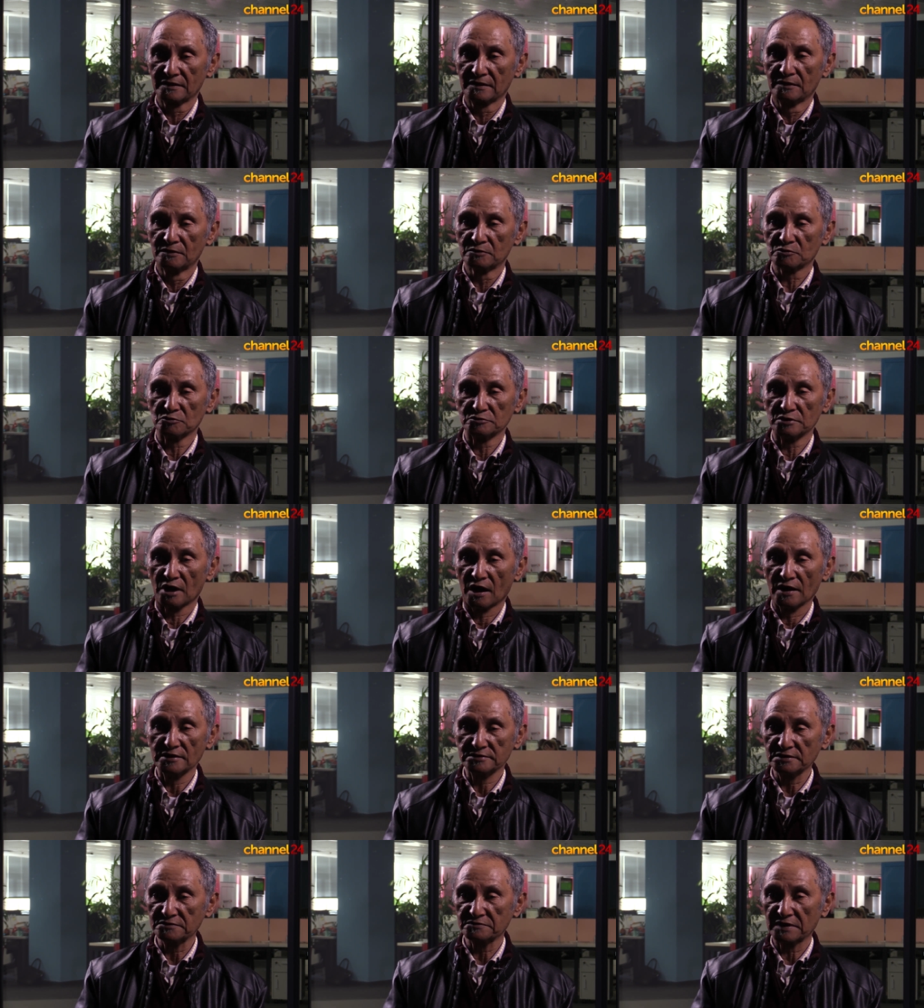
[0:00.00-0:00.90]
So now
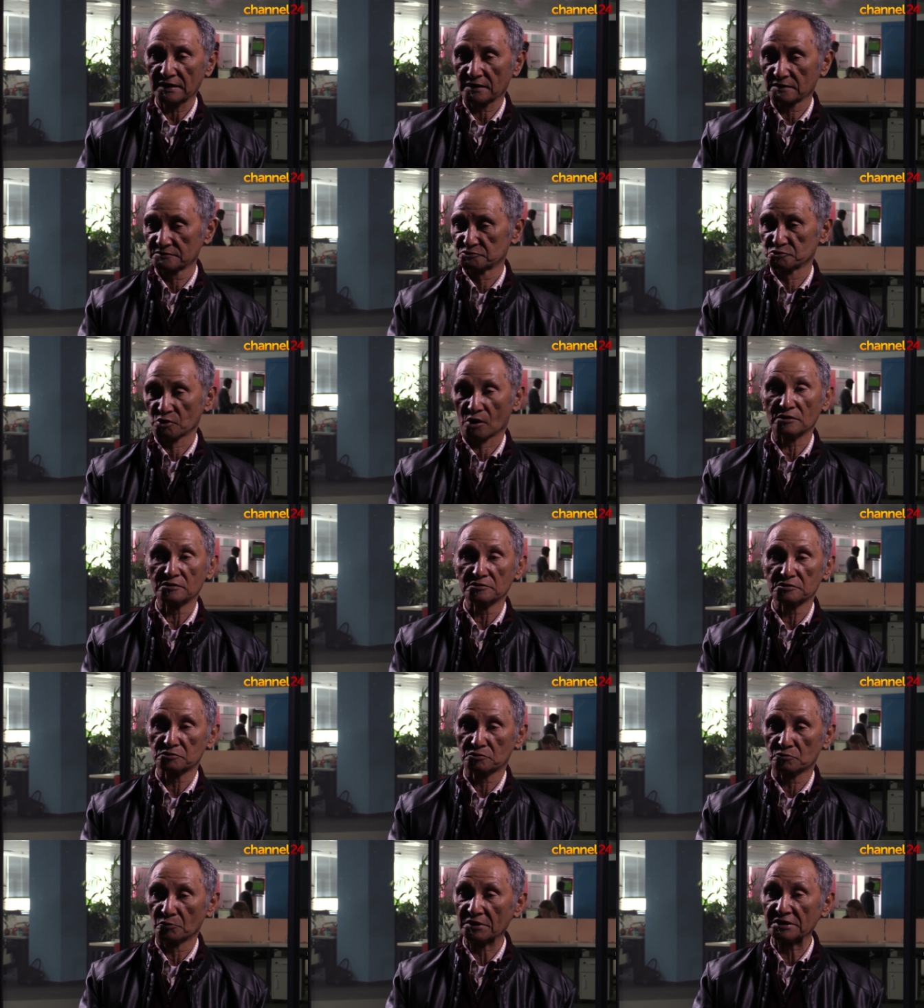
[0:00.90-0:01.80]
it's not like John's
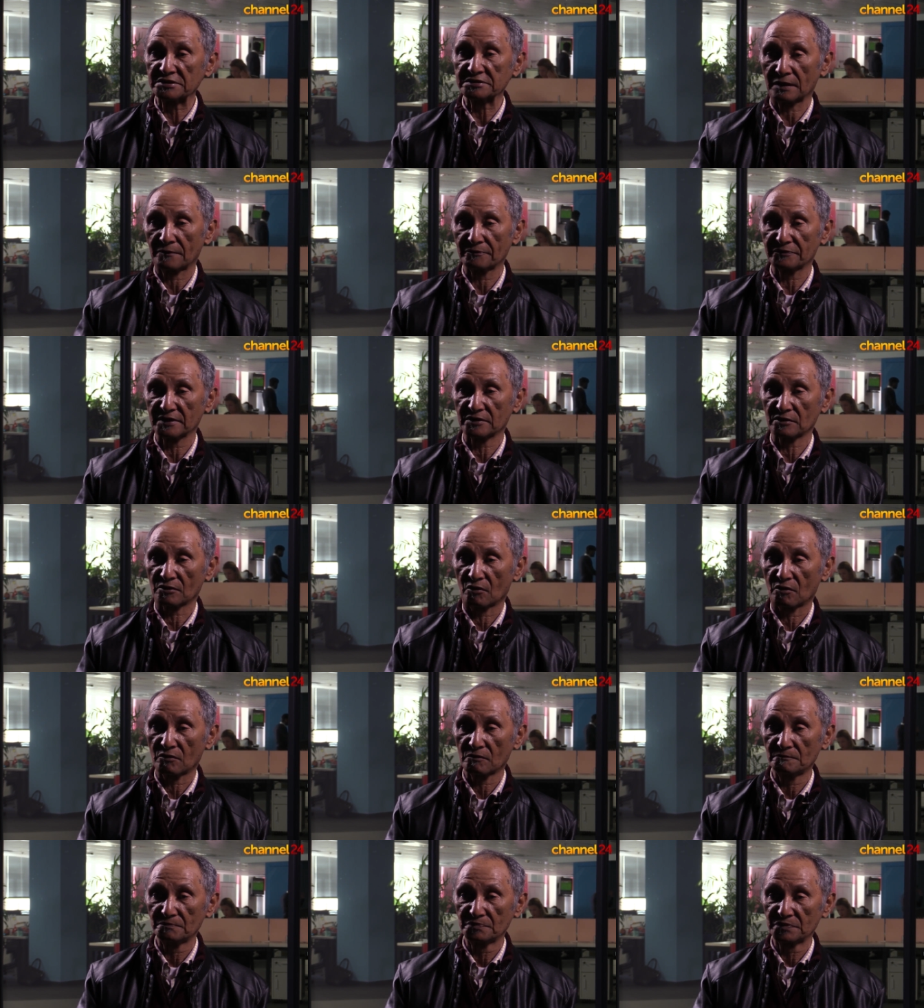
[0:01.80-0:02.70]
doing something
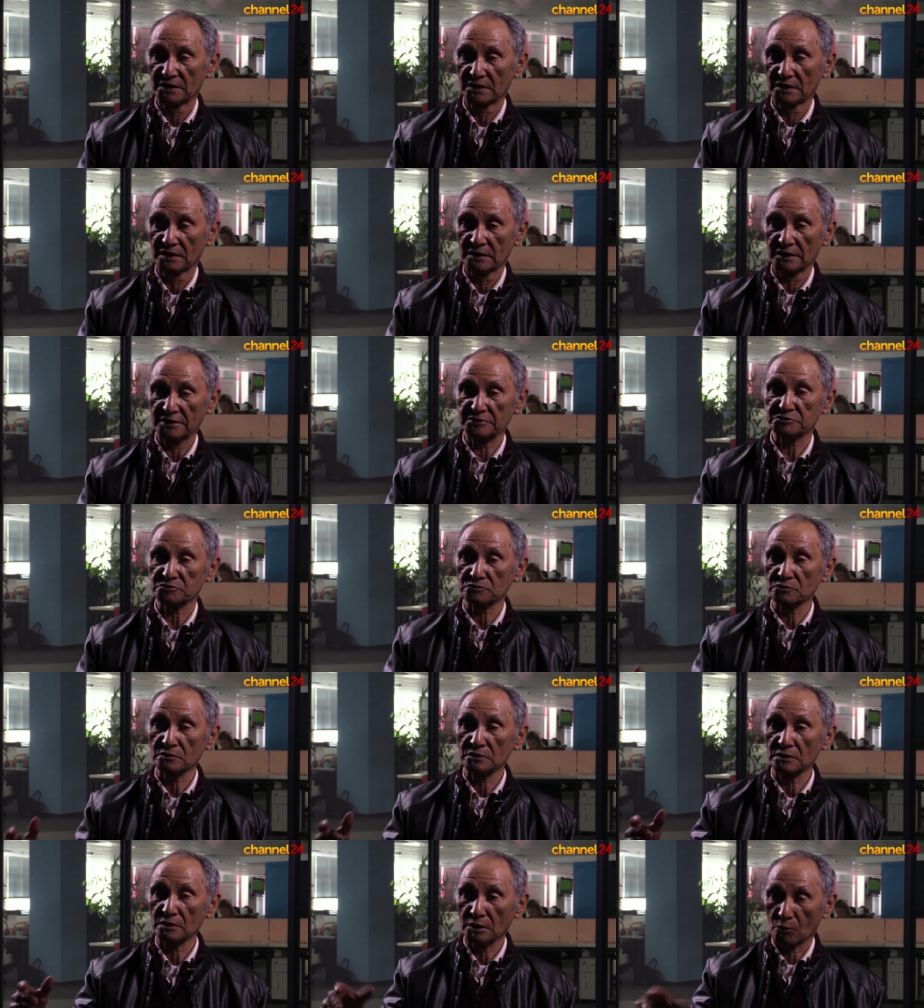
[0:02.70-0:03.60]
wrong. It's
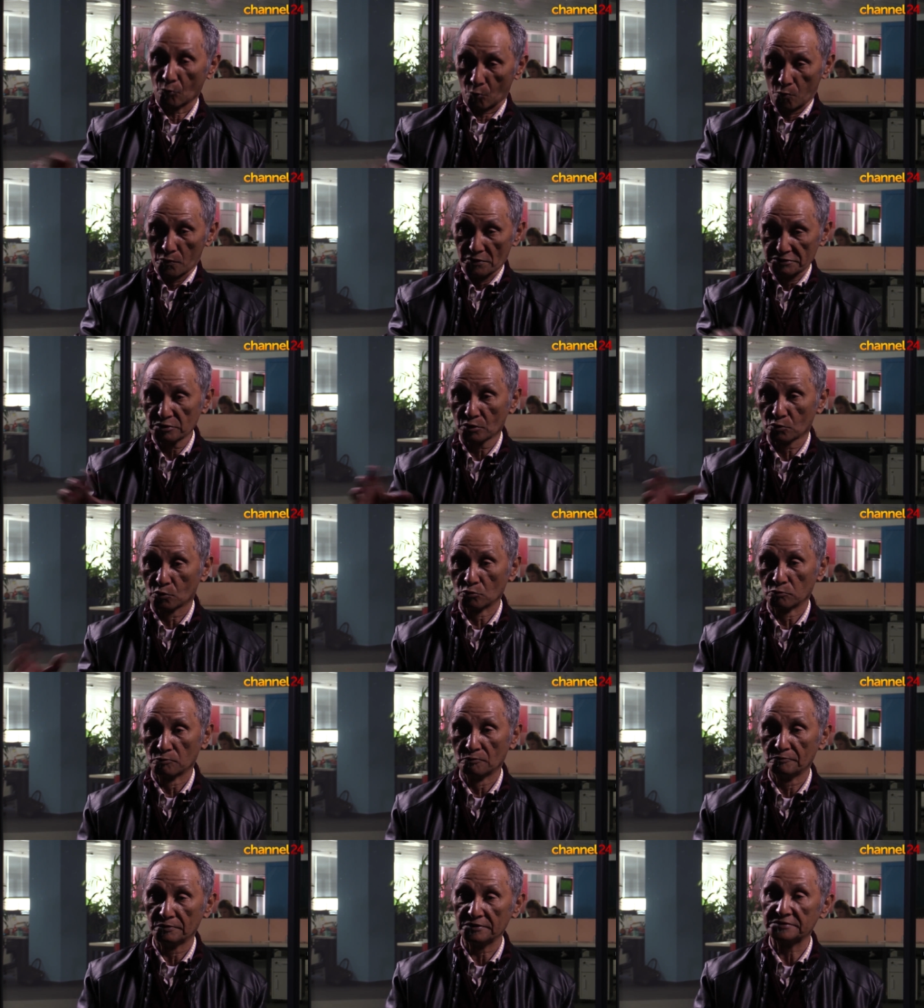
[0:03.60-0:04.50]
always a
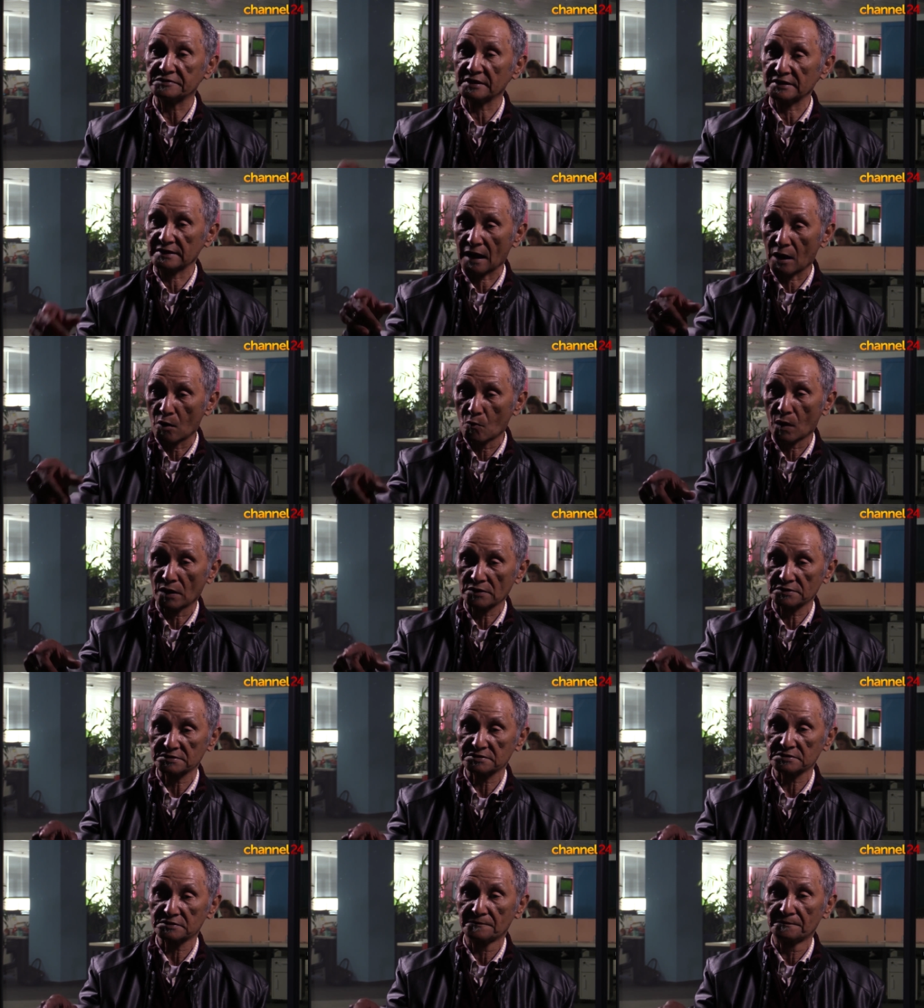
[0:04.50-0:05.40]
group, it's the young
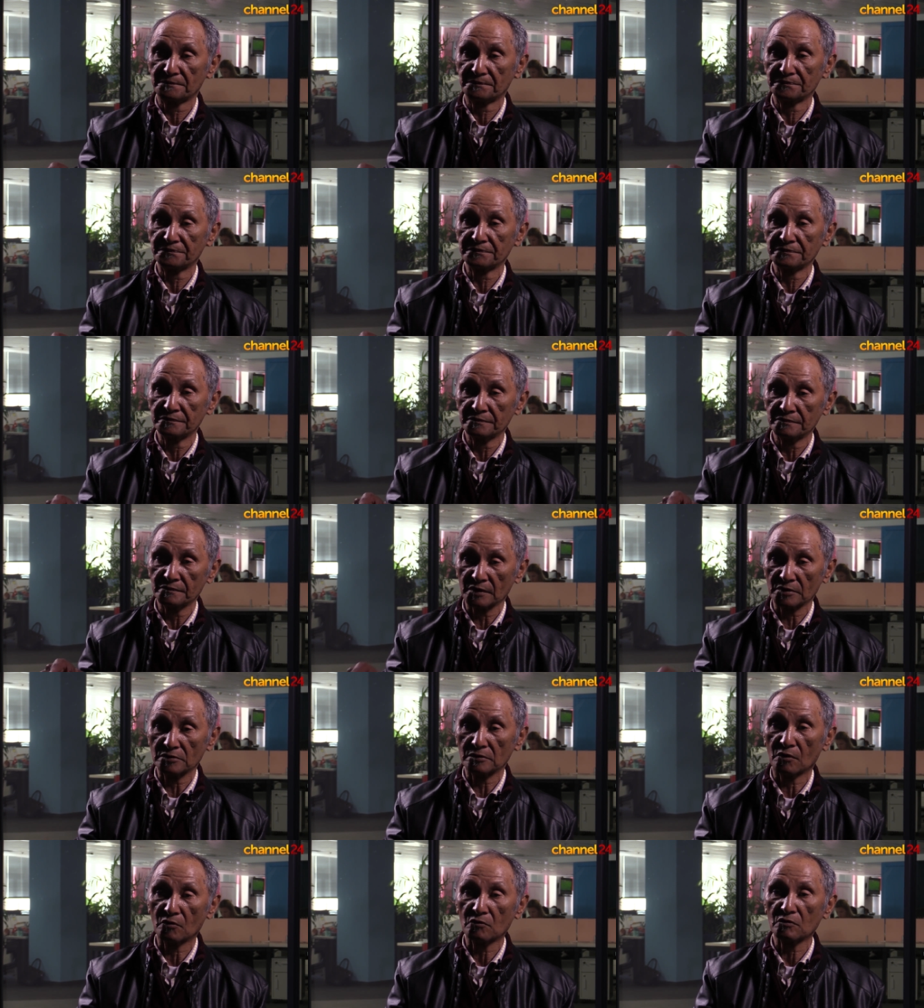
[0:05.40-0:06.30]
ones, you
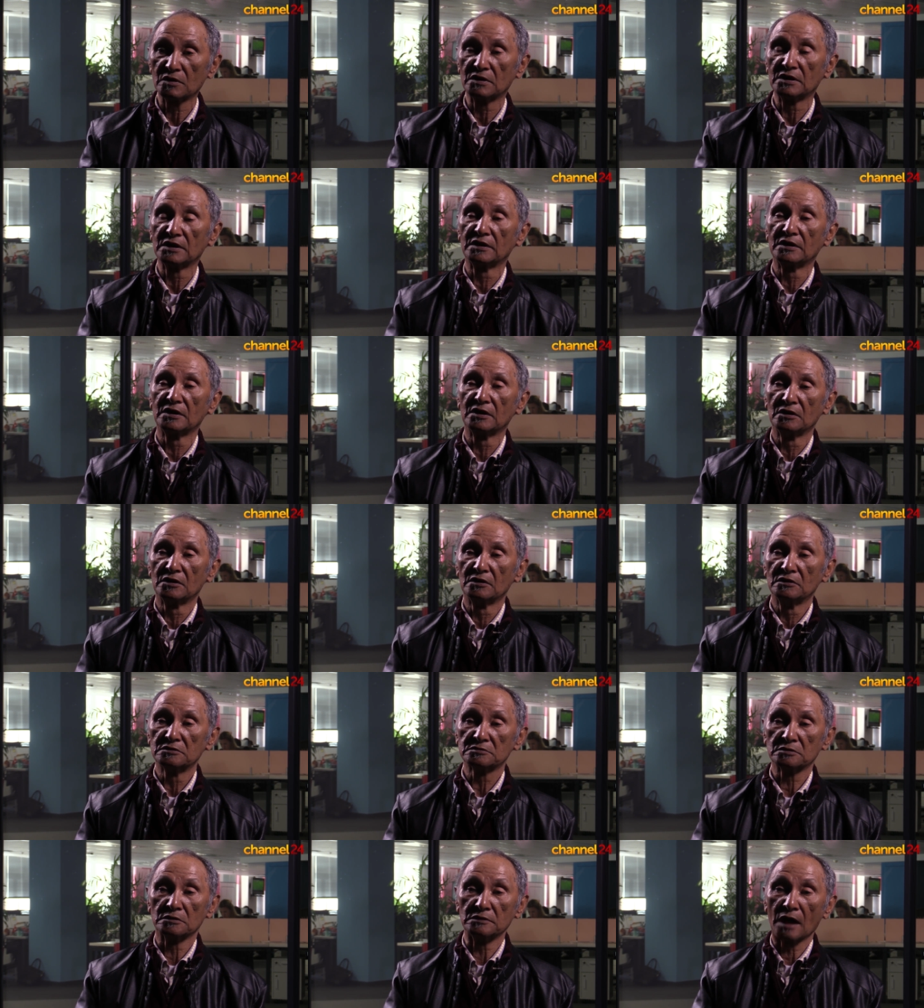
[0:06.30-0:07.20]
know.
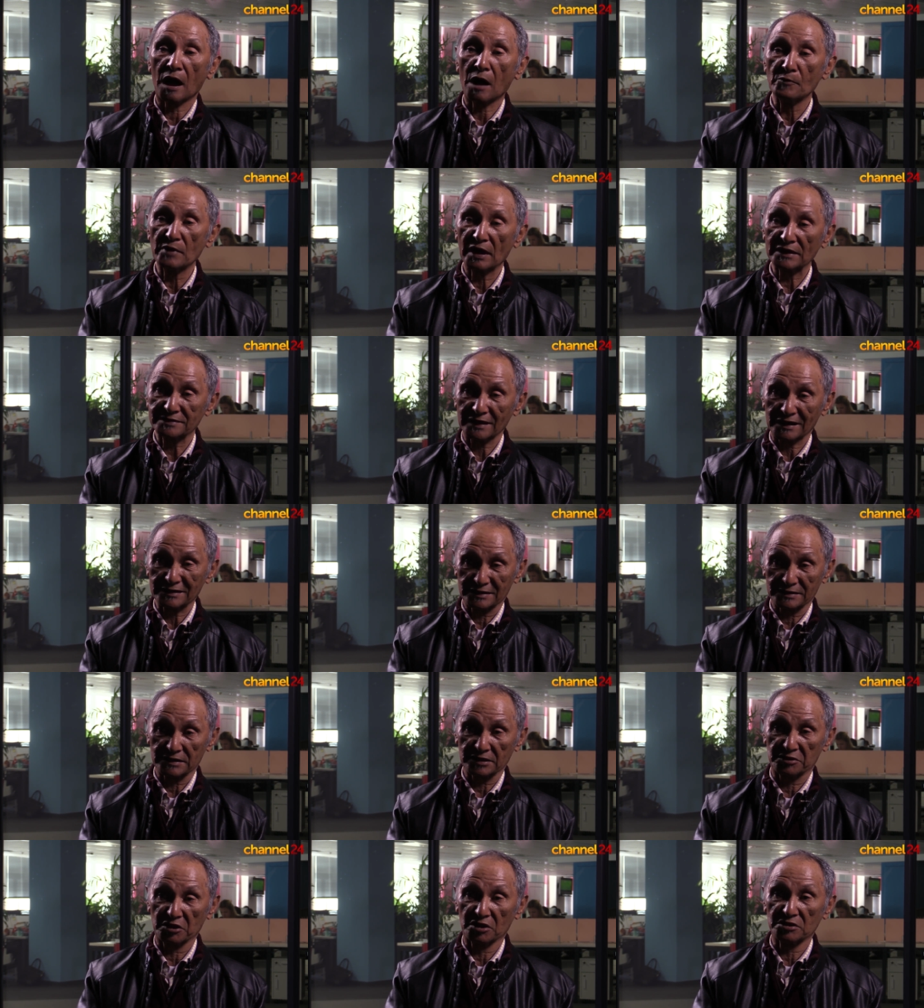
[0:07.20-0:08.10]
So now we attracted
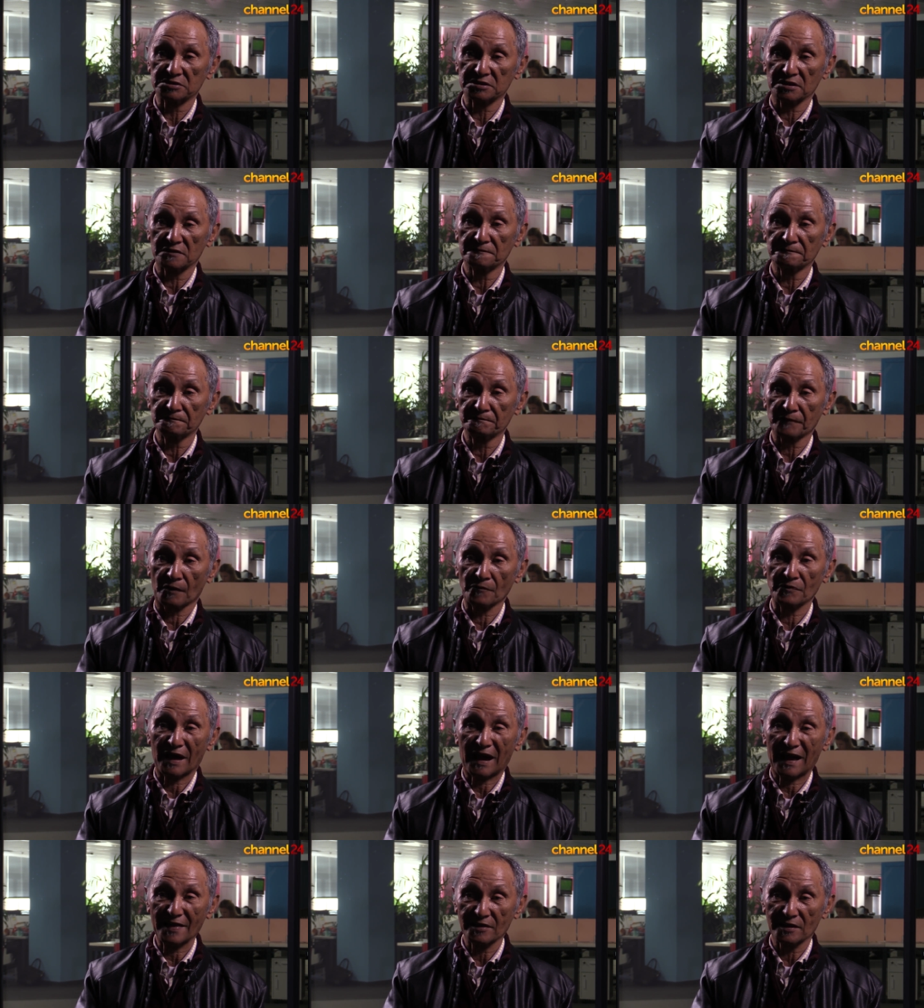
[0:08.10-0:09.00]
attention from
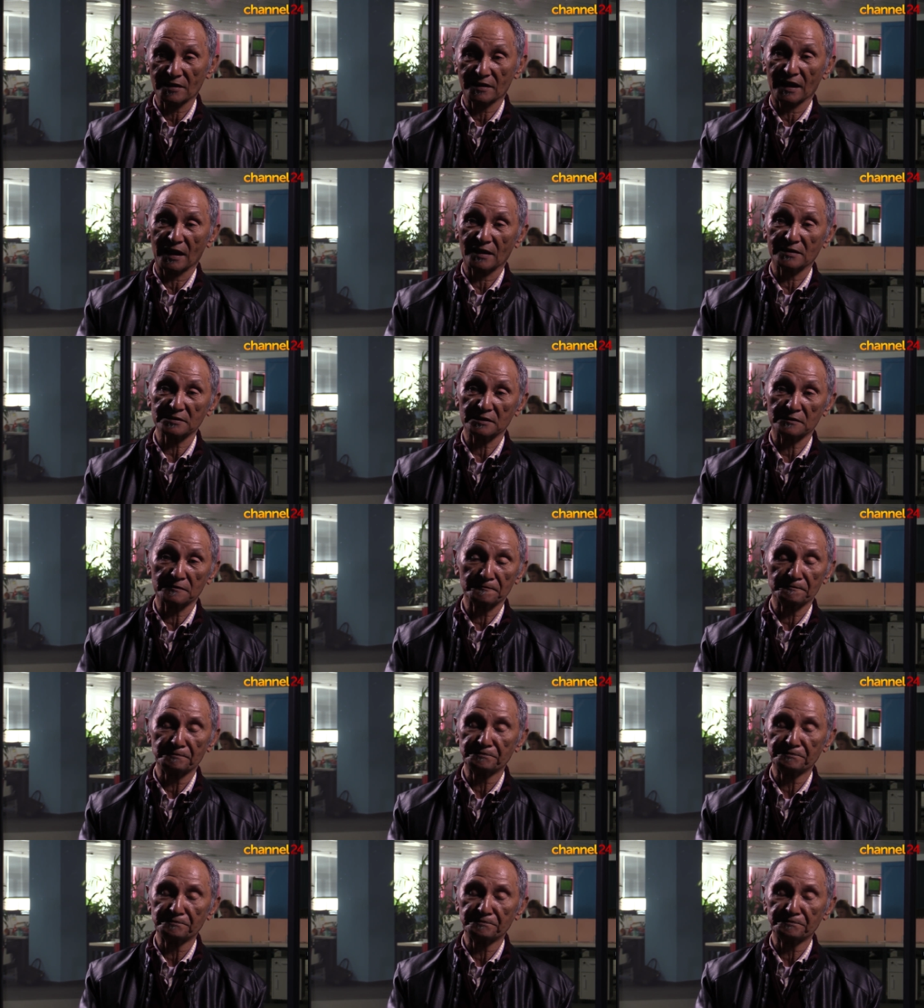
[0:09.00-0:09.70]
the other gangs, and